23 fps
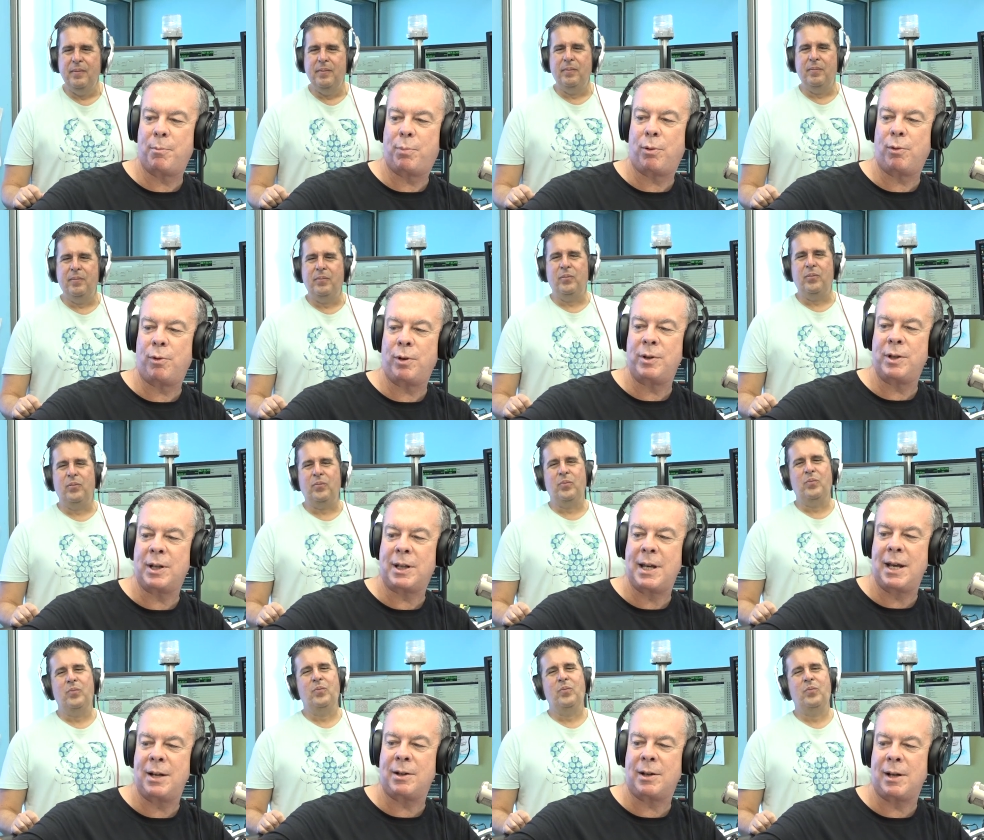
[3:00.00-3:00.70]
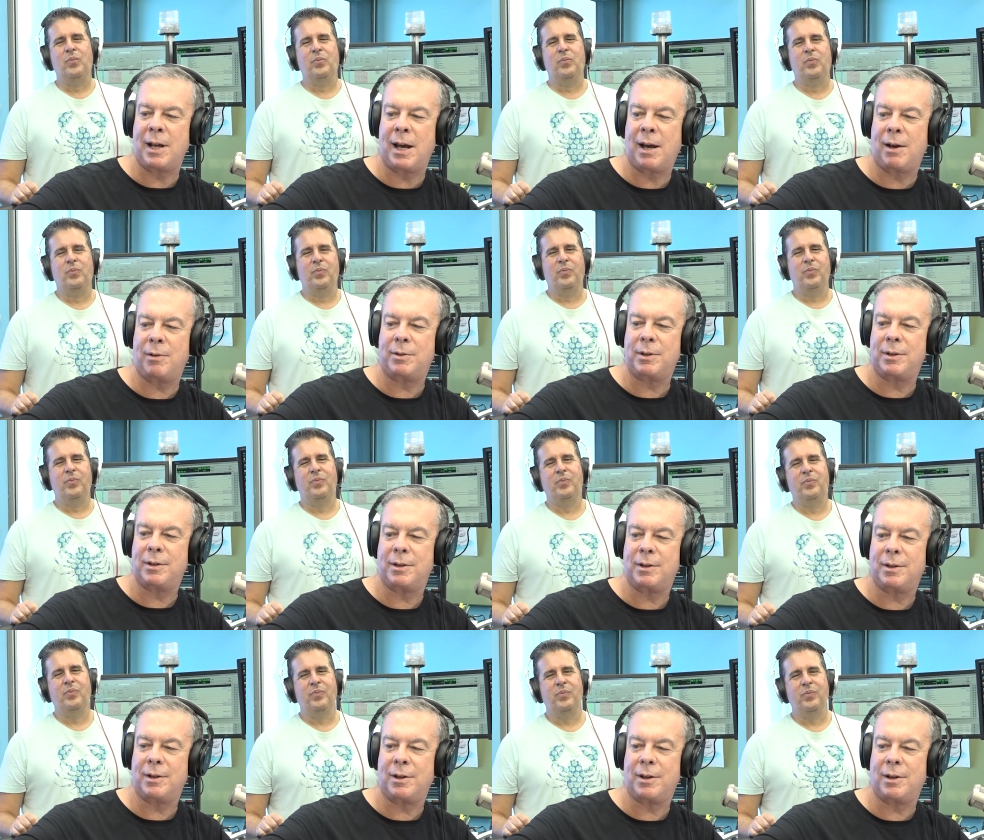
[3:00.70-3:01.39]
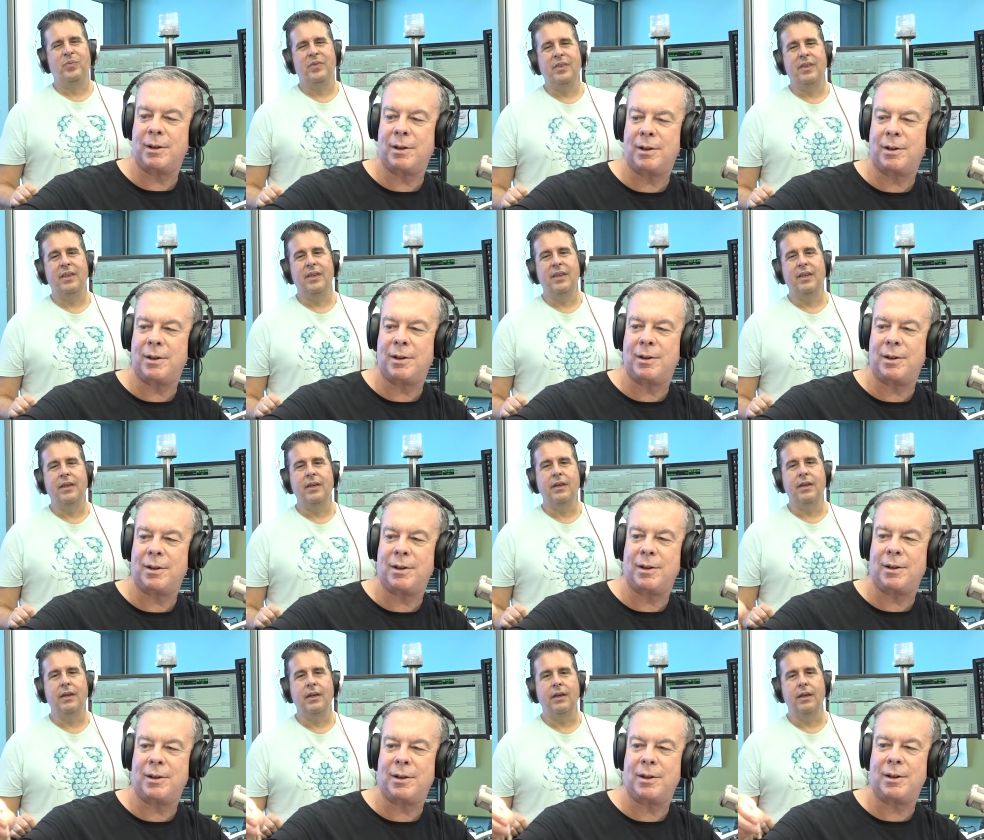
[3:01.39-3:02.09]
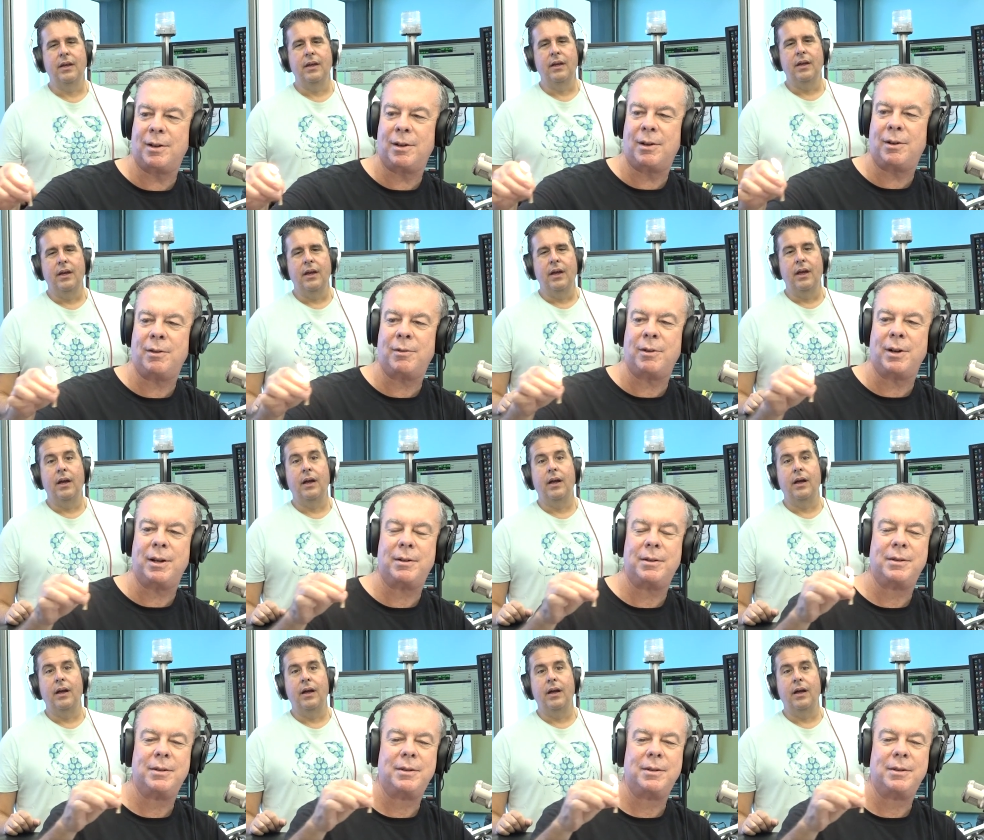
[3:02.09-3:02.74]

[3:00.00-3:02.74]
Speaker 1: I'm pulling the candle out. Oh, man.